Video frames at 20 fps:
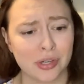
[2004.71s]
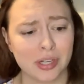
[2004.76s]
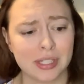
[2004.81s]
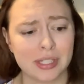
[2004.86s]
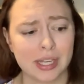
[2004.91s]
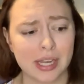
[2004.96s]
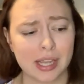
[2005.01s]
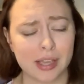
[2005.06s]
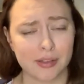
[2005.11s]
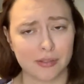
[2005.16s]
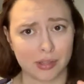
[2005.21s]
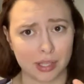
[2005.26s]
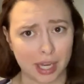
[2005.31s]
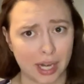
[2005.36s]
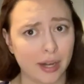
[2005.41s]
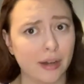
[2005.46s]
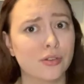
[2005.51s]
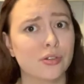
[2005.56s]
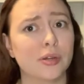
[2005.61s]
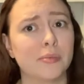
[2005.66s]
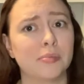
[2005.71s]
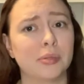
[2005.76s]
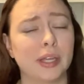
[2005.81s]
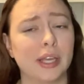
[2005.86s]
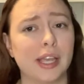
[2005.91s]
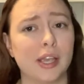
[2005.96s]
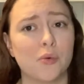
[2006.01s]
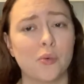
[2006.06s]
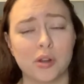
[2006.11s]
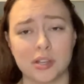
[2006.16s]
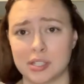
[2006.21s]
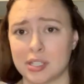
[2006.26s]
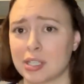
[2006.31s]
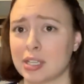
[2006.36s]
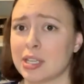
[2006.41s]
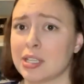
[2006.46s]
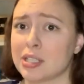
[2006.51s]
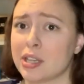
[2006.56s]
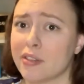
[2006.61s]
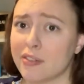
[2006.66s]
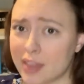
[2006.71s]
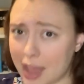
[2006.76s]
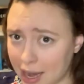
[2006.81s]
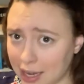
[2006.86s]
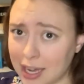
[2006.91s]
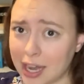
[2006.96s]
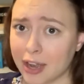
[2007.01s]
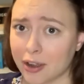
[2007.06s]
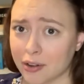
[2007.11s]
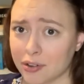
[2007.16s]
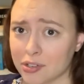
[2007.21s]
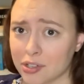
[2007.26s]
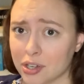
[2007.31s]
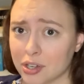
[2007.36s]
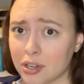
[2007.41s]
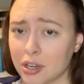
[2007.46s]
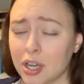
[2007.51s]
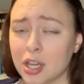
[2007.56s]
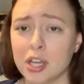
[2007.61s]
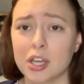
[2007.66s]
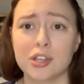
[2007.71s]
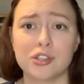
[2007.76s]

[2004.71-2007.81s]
It's like the character I'm playing wants to kiss that character.